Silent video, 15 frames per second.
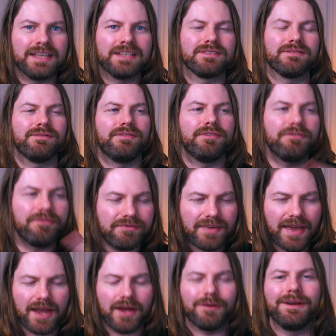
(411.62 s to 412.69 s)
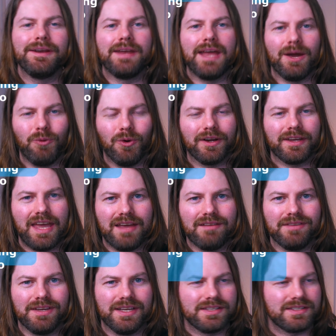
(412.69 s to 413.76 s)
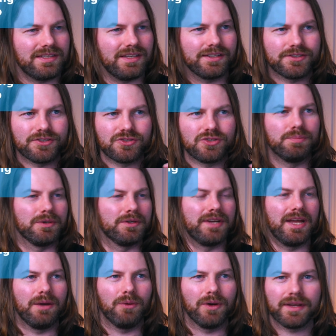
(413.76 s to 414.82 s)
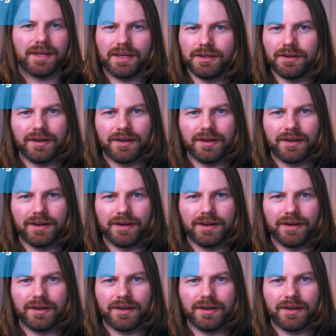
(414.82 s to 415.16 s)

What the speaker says: is very network heavy. It's like super networking.